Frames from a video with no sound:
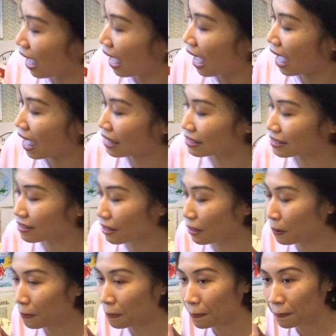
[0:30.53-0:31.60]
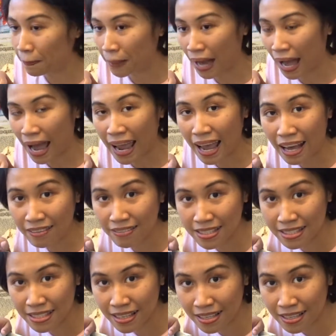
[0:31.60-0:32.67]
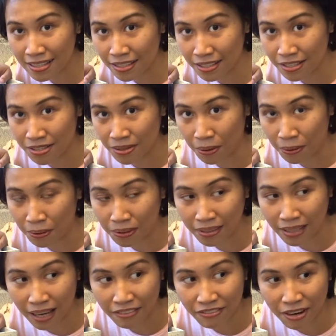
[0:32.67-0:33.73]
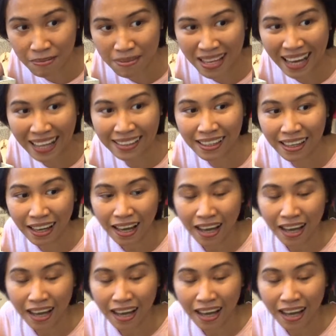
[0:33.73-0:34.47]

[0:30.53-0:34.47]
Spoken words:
And I have a 6 years old, and from that,